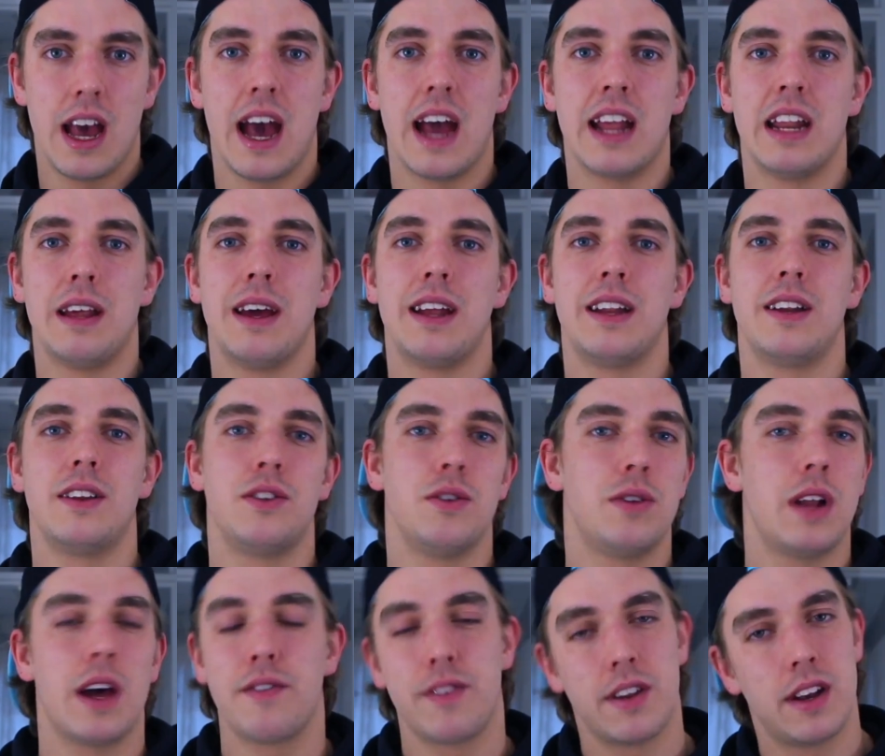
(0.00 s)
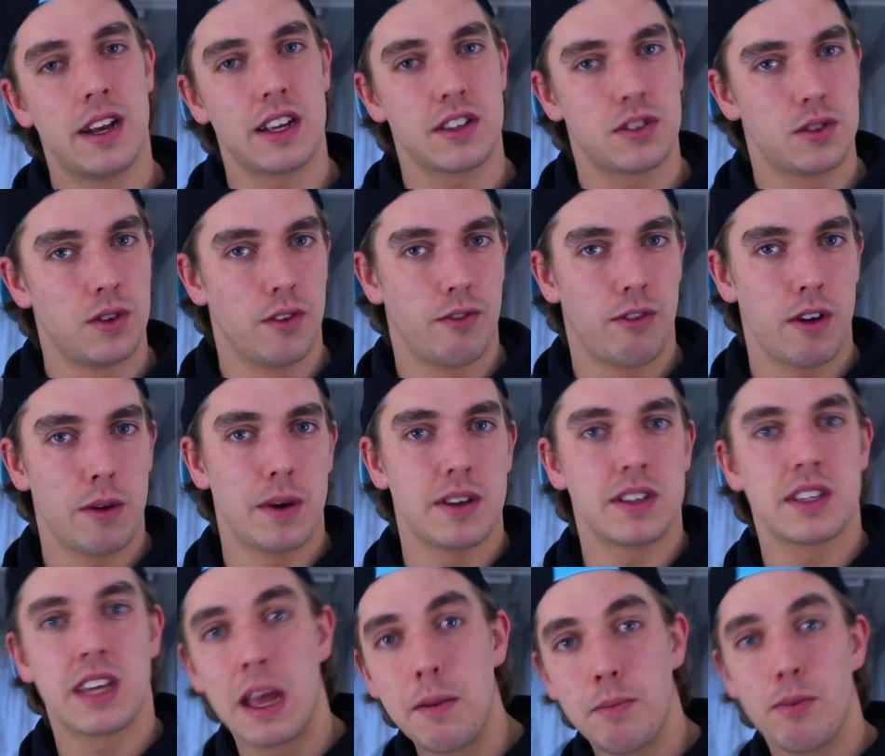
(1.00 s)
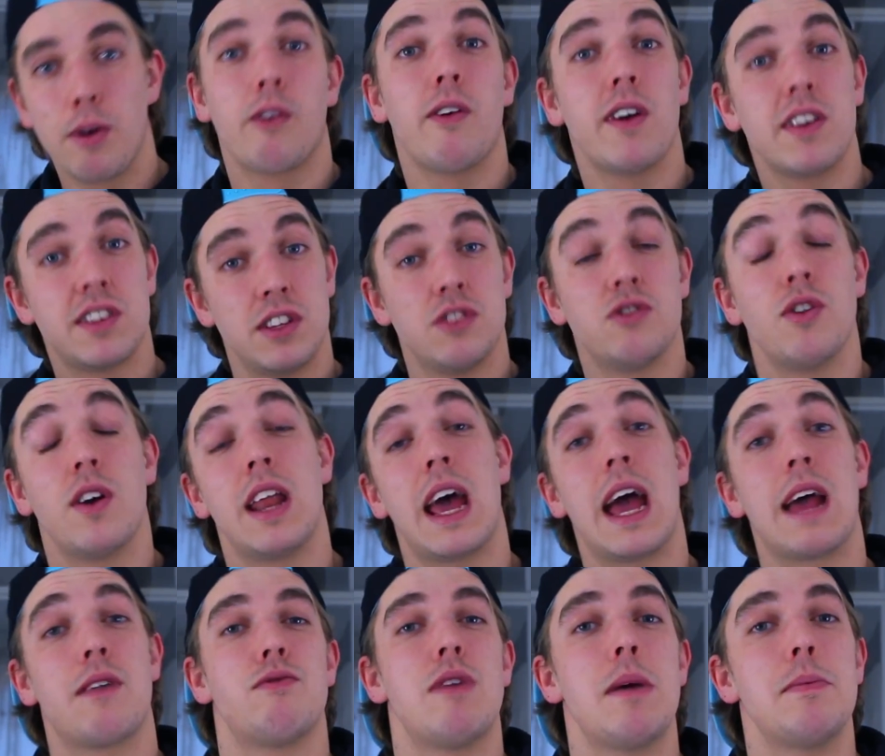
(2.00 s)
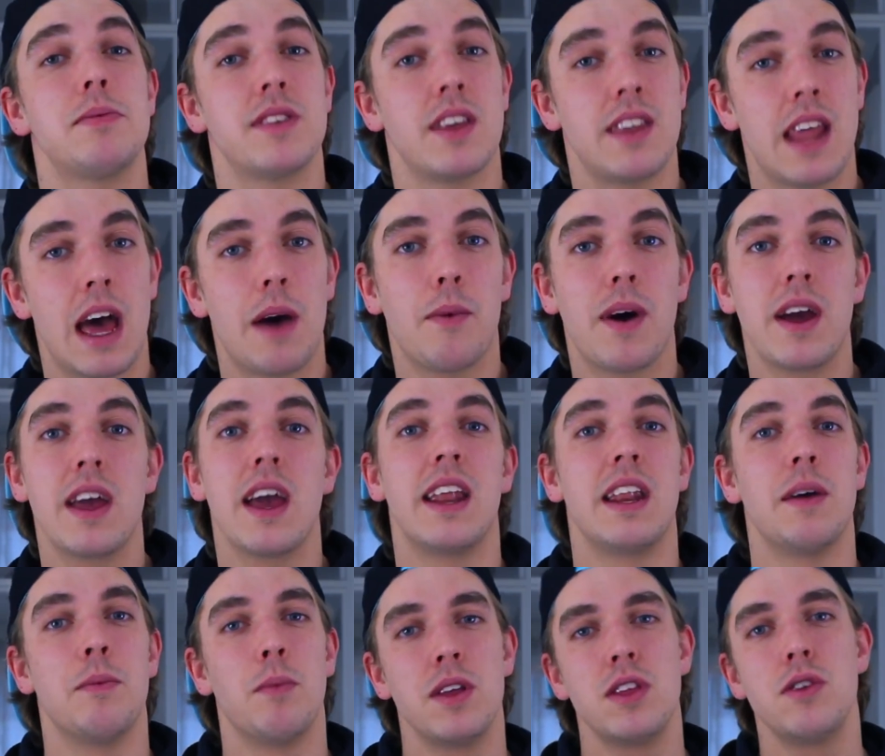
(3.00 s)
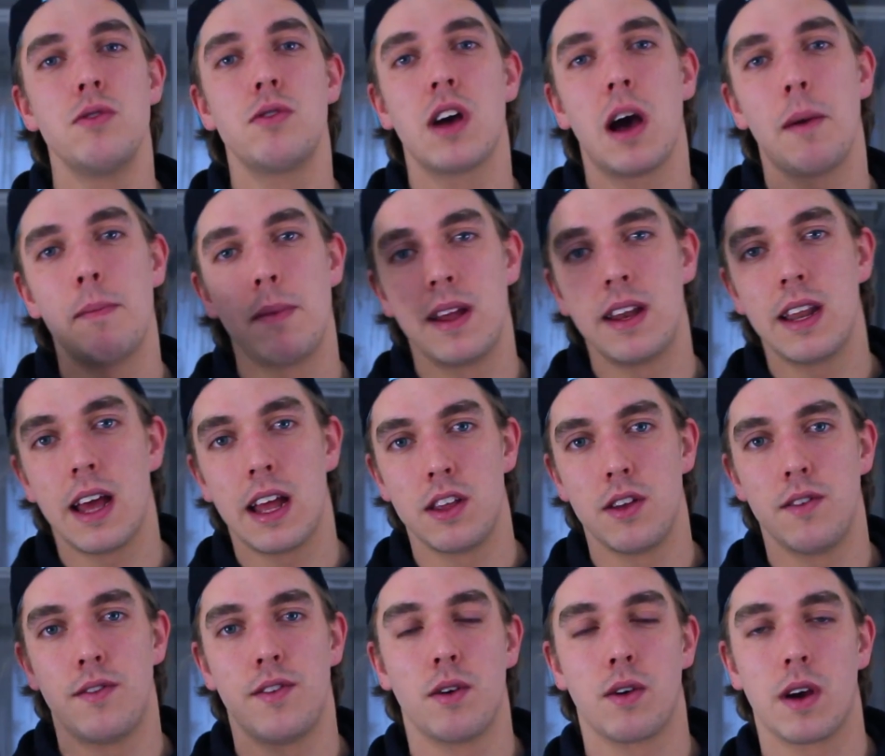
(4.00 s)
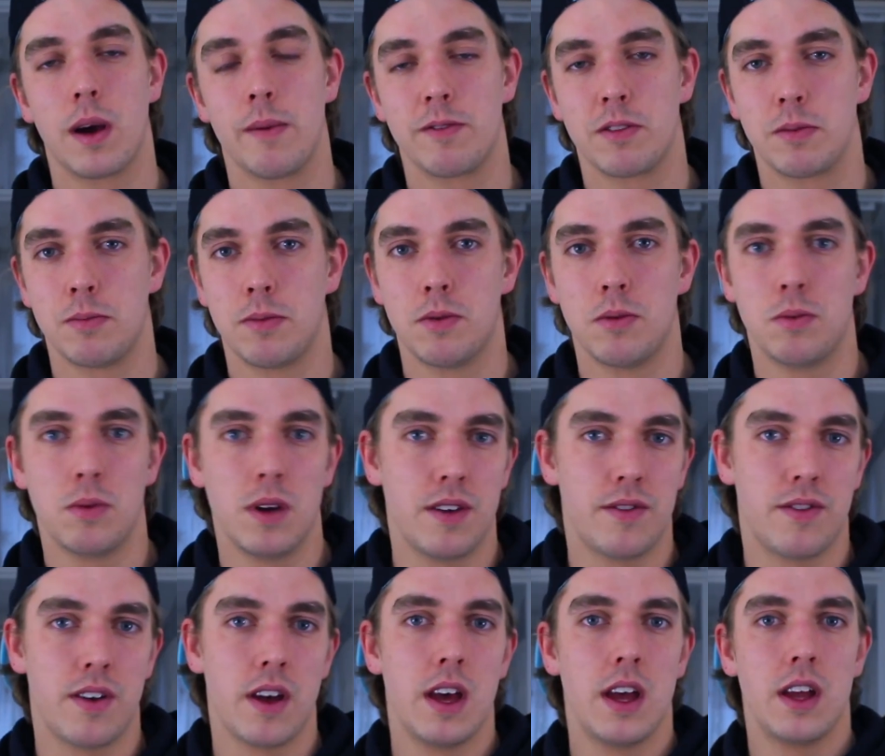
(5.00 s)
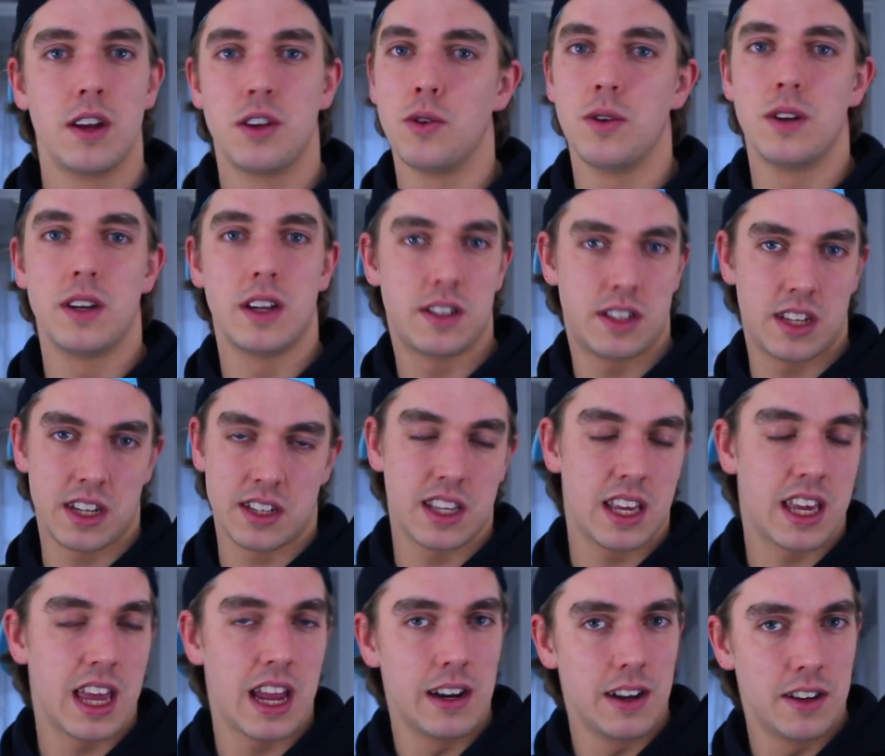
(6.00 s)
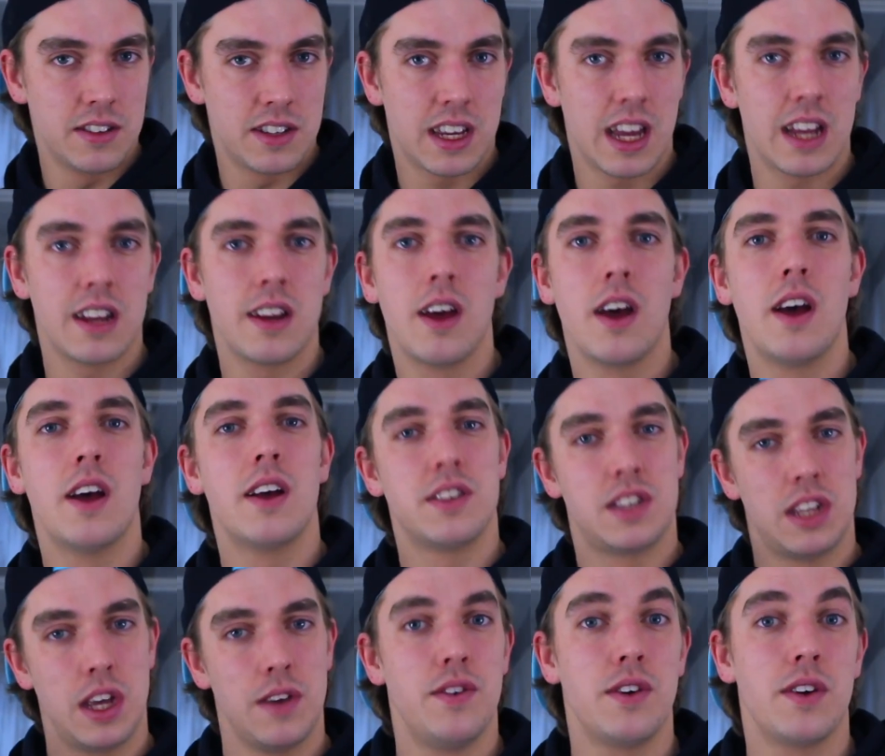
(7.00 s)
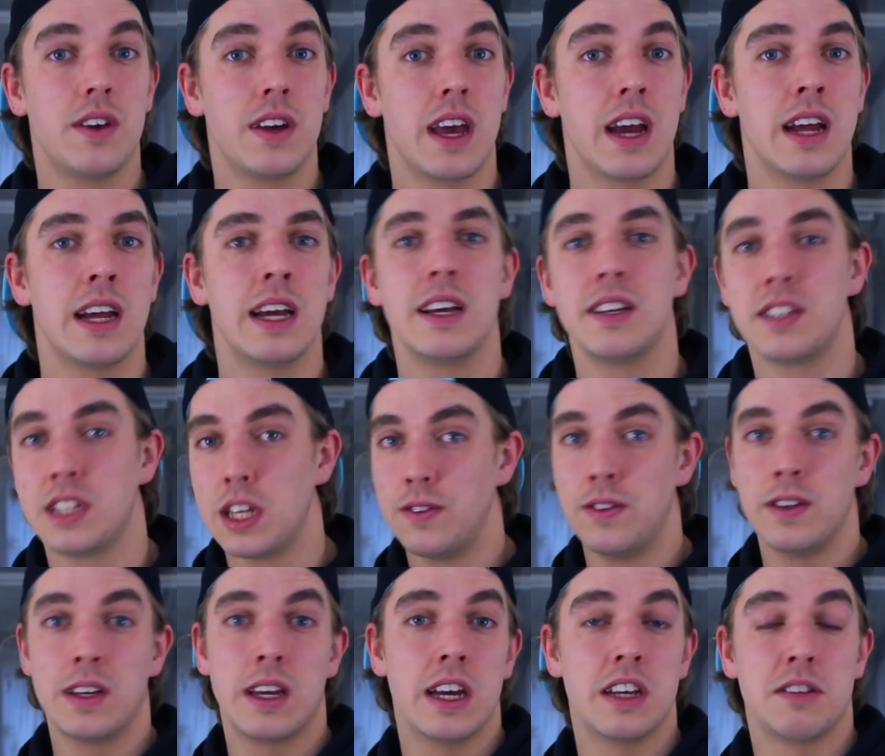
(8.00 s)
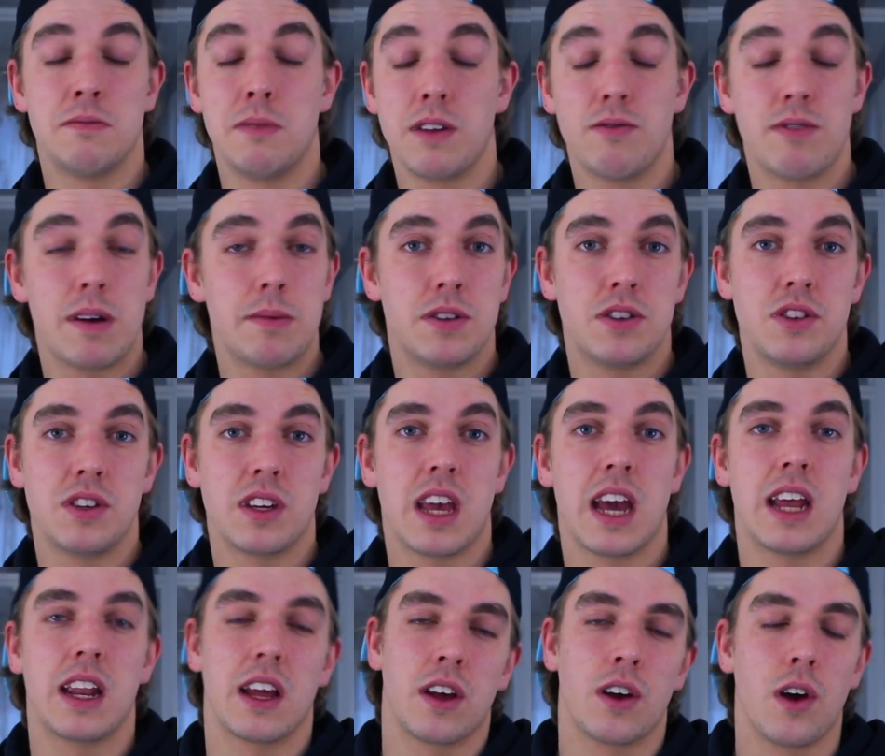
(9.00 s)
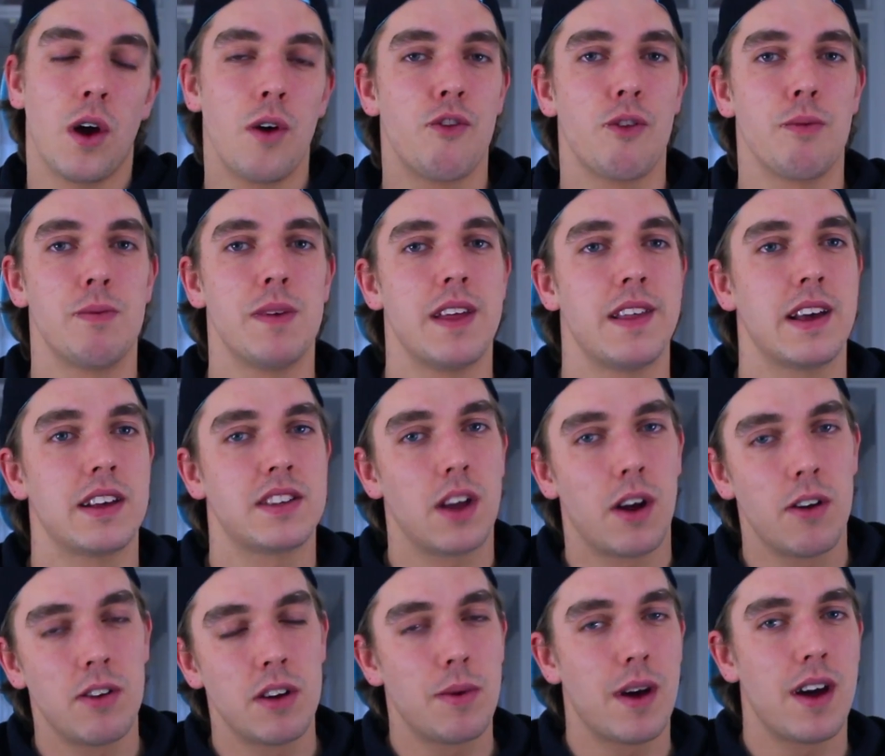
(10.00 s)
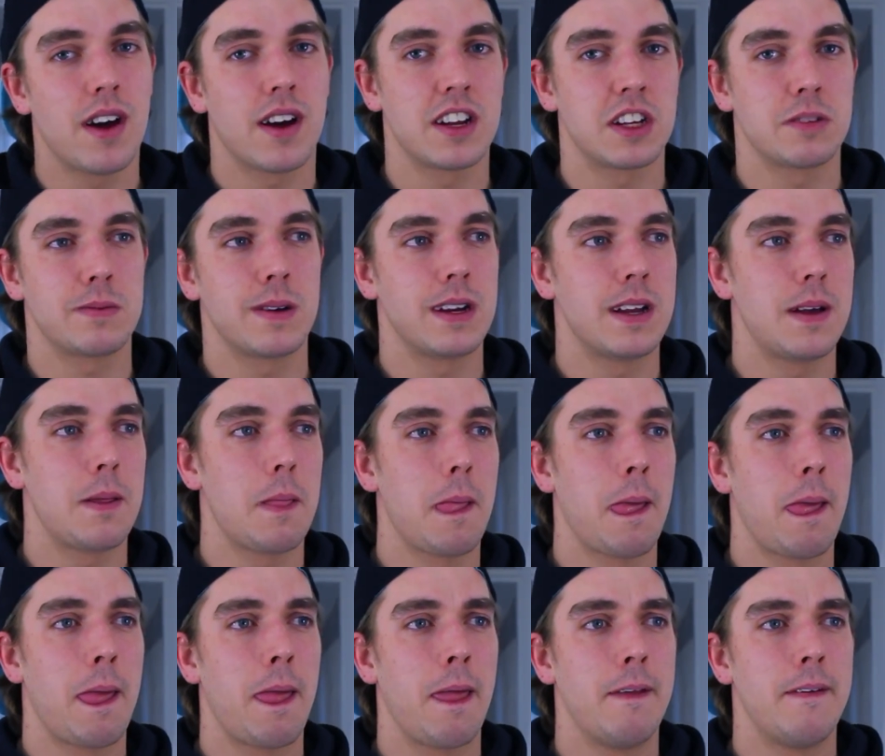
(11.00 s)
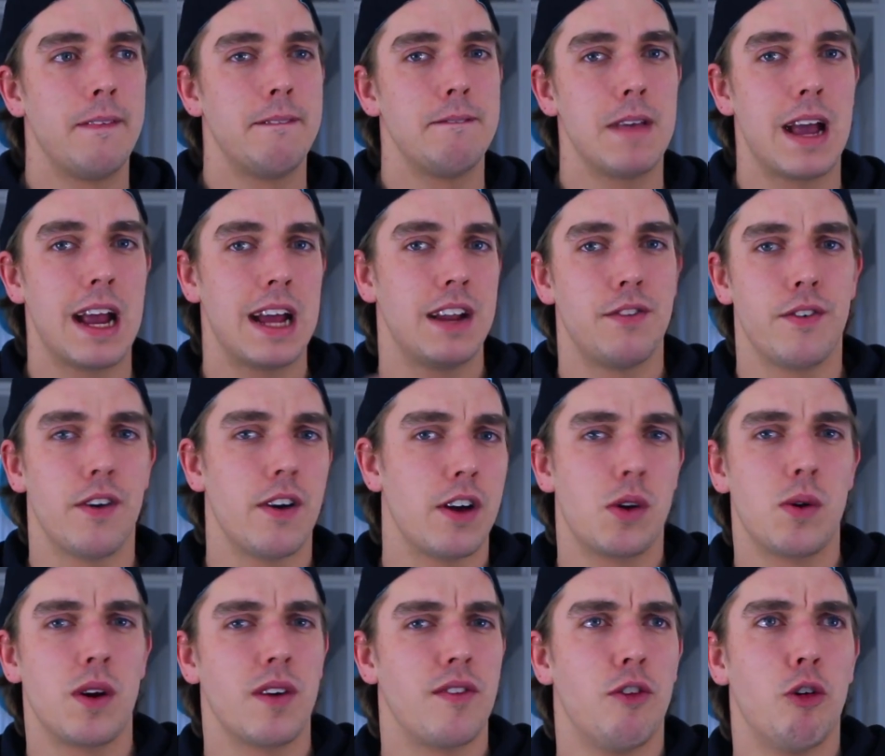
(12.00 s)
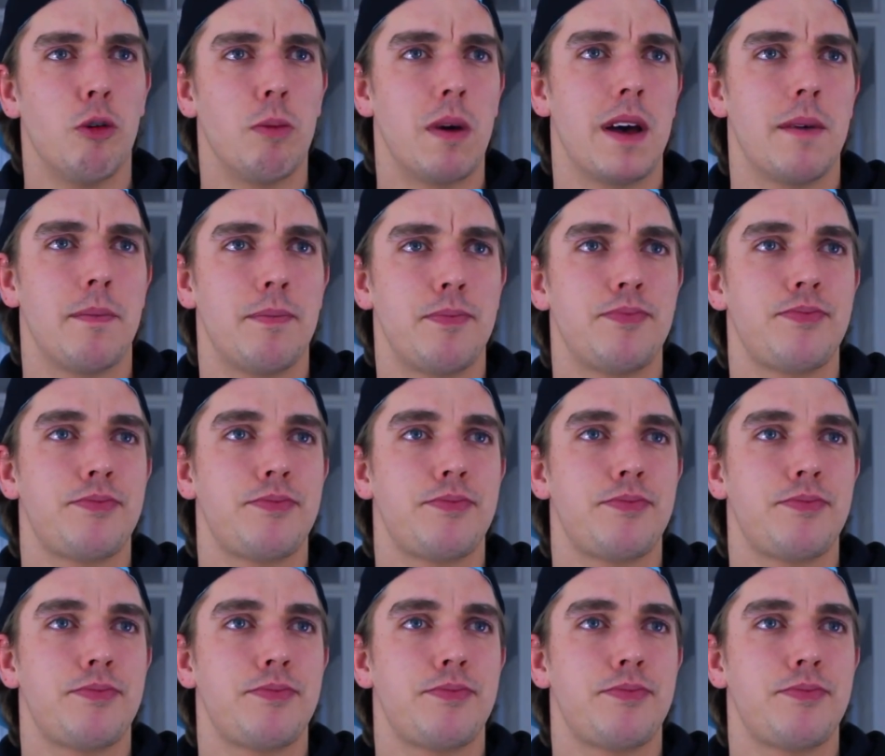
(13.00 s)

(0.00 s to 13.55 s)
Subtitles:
and then do that for the next 2 or 3 weeks. Keep progressing, trying to add reps to that weight, and then when you come in and you feel comfortable with doing the 60 kilos again, see if you can get it, see if you can get as many reps as you can, and go from there. That's the only way I can explain it in a very quick format.